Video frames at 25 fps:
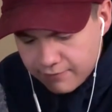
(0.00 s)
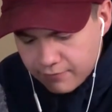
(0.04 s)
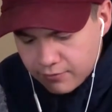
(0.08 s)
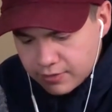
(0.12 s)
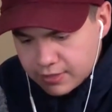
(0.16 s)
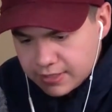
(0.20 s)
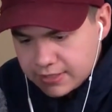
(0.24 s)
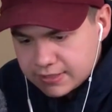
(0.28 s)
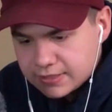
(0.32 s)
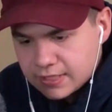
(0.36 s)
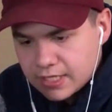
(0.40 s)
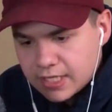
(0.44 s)

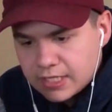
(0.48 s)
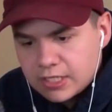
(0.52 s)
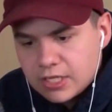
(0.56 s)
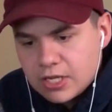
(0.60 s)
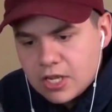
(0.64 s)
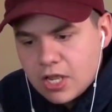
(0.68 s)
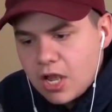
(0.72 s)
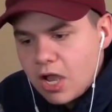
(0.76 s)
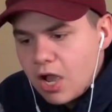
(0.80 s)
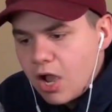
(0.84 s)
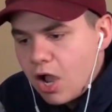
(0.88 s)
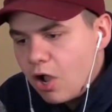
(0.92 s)
whatever? And he's like,
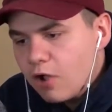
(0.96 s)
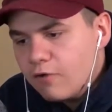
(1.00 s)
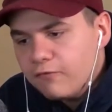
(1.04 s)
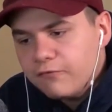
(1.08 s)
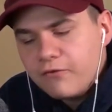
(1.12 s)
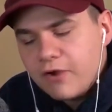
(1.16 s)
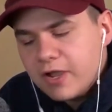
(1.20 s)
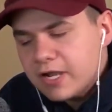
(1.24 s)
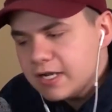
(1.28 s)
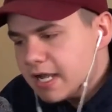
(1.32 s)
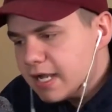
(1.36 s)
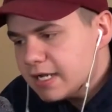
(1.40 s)
I'll
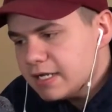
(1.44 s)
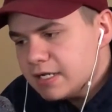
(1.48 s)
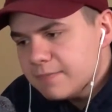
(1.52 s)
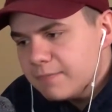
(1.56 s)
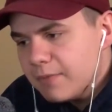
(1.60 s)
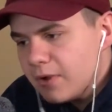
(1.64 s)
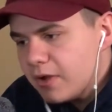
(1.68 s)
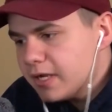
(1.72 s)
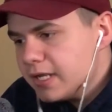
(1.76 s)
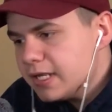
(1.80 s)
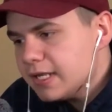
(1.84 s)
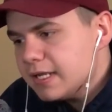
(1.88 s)
fight
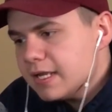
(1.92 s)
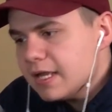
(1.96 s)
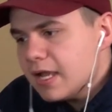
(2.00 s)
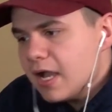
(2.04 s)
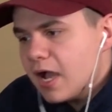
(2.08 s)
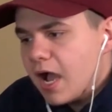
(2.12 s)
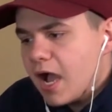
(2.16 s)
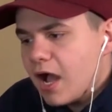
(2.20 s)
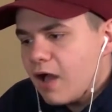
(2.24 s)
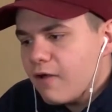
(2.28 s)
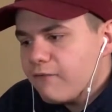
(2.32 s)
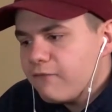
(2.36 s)
anybody.
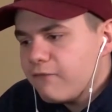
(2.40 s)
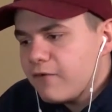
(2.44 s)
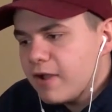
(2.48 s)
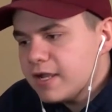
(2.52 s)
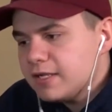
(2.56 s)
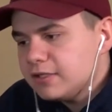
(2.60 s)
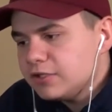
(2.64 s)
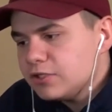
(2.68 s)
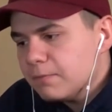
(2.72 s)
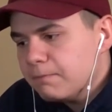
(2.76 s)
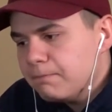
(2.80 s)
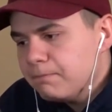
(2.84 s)
I
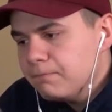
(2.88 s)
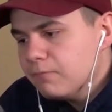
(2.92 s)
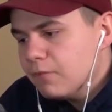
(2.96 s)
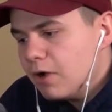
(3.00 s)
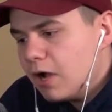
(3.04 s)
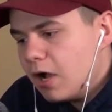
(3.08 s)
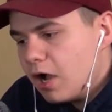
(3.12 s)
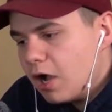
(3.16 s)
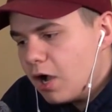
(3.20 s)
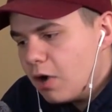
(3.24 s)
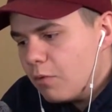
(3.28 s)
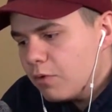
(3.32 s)

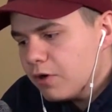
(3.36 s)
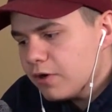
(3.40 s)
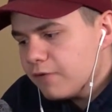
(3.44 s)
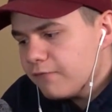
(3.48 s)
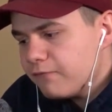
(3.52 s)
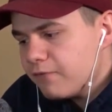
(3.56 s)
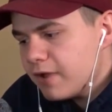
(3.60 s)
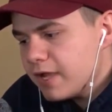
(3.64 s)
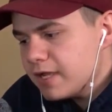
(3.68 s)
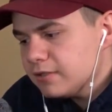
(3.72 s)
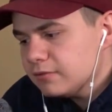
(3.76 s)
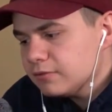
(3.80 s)
want
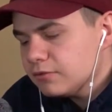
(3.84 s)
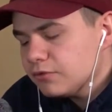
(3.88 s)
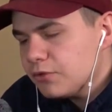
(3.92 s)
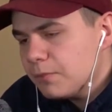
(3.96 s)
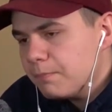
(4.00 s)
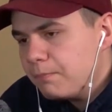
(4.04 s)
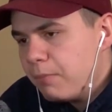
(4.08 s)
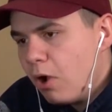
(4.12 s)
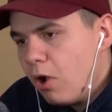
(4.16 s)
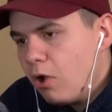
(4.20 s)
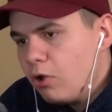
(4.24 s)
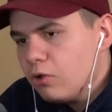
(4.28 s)
to fight the